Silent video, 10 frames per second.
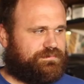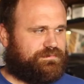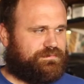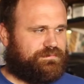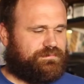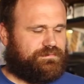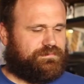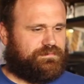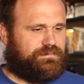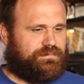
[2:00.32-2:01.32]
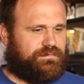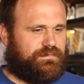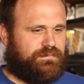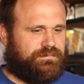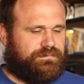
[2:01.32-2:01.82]

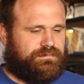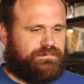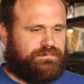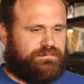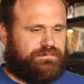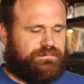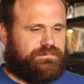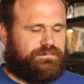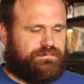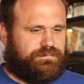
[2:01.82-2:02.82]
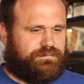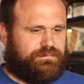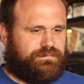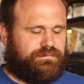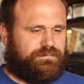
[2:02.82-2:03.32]

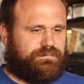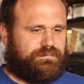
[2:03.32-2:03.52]
[no speech]